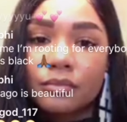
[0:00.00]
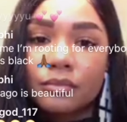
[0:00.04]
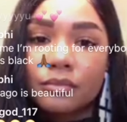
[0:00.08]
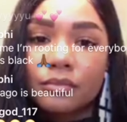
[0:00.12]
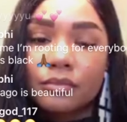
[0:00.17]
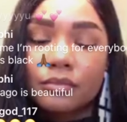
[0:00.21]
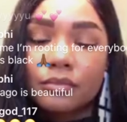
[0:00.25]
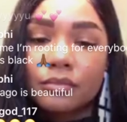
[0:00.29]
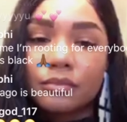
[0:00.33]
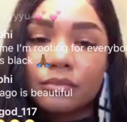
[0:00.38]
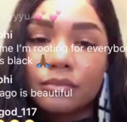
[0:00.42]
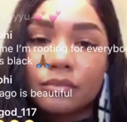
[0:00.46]

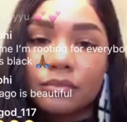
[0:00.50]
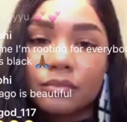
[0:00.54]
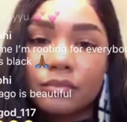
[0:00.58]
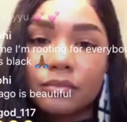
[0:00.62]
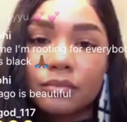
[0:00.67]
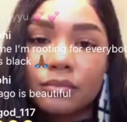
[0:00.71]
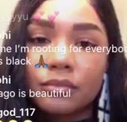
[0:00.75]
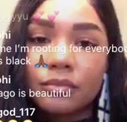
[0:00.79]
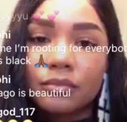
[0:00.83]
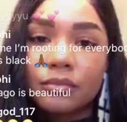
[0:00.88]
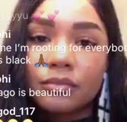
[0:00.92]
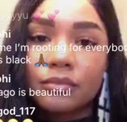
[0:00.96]

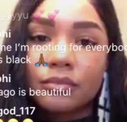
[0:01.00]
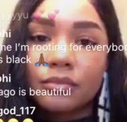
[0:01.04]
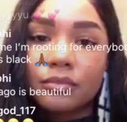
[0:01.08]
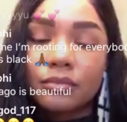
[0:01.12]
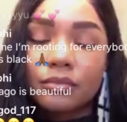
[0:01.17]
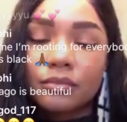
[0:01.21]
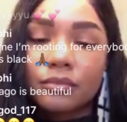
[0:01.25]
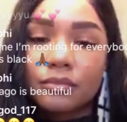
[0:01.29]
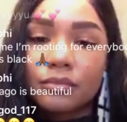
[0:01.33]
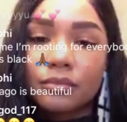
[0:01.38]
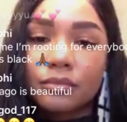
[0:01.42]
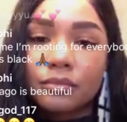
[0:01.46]

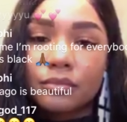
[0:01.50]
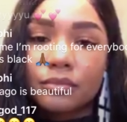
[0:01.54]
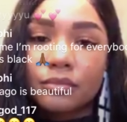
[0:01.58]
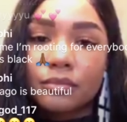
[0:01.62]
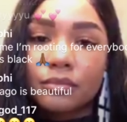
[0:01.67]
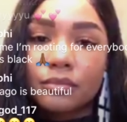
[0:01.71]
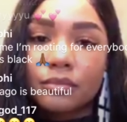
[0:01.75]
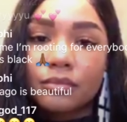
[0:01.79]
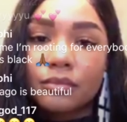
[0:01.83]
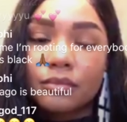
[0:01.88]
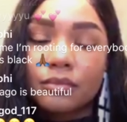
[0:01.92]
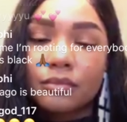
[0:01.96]

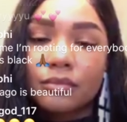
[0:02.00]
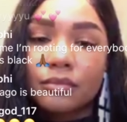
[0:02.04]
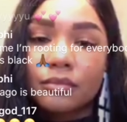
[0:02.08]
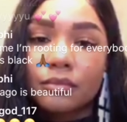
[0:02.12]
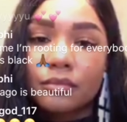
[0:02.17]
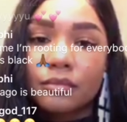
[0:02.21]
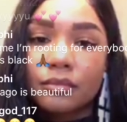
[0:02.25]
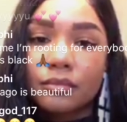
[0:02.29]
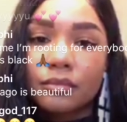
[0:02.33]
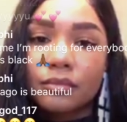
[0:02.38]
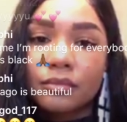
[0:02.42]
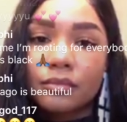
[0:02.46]

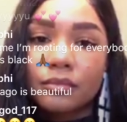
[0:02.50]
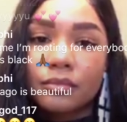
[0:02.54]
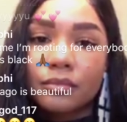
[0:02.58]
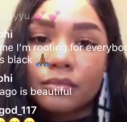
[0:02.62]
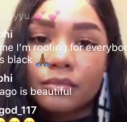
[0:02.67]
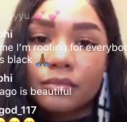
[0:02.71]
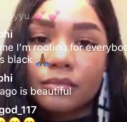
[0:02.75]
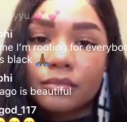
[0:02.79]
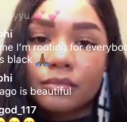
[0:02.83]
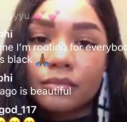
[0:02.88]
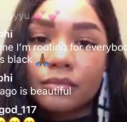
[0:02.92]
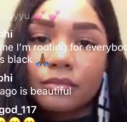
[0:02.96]

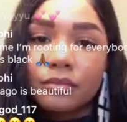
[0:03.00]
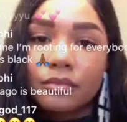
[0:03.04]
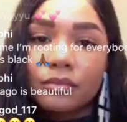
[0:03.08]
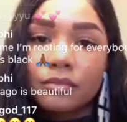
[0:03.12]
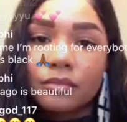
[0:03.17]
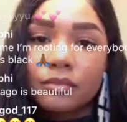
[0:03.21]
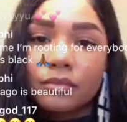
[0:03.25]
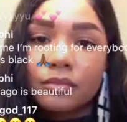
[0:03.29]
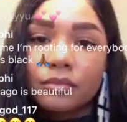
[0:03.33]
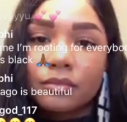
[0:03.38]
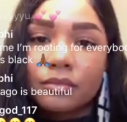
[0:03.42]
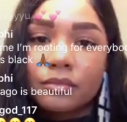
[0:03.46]

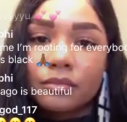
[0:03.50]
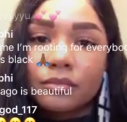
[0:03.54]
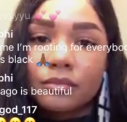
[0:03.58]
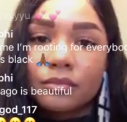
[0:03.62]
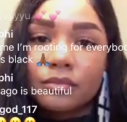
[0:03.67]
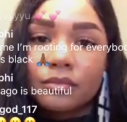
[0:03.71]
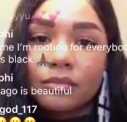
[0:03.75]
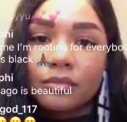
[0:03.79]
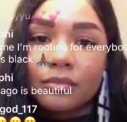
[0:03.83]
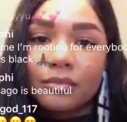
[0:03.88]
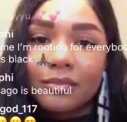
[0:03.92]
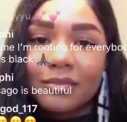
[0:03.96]

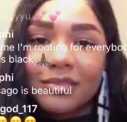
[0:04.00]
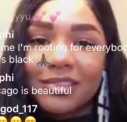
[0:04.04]
[no speech]